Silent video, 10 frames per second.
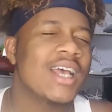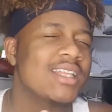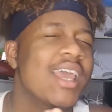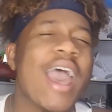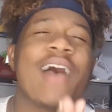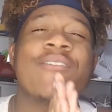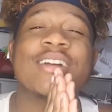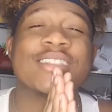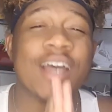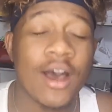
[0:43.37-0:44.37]
They have
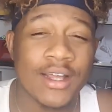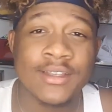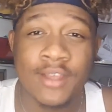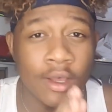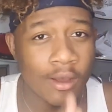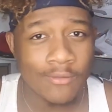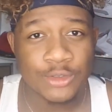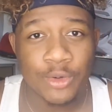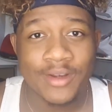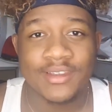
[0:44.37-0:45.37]
tons of
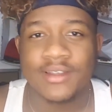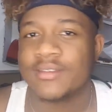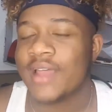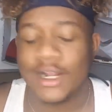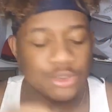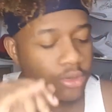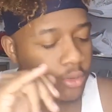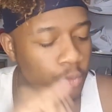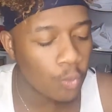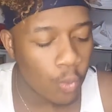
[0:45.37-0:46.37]
Jordans in stock.
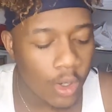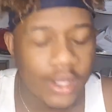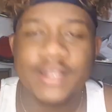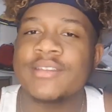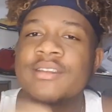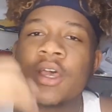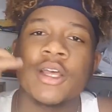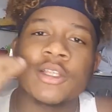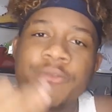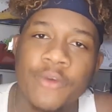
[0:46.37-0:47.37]
Jordan 1s,
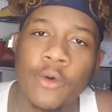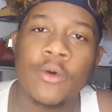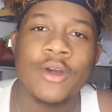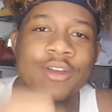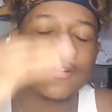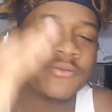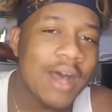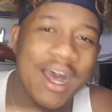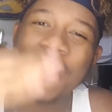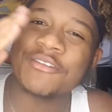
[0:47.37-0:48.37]
4s,
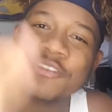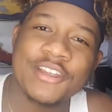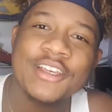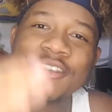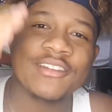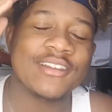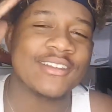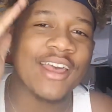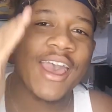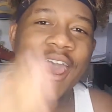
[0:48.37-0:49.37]
5s,
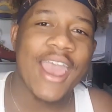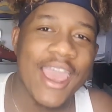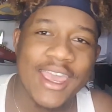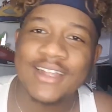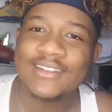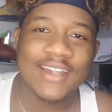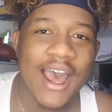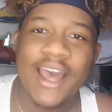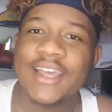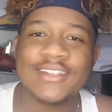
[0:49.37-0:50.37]
6s, 8s,
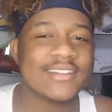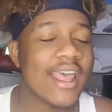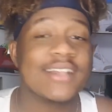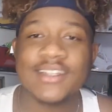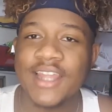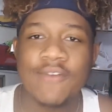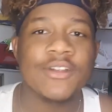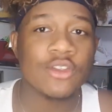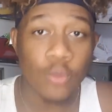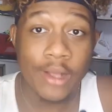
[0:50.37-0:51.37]
9s, 10s,
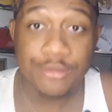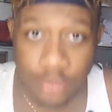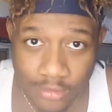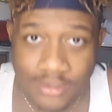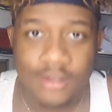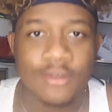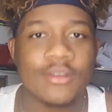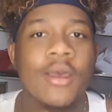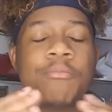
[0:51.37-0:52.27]
11s, 12s, 13s.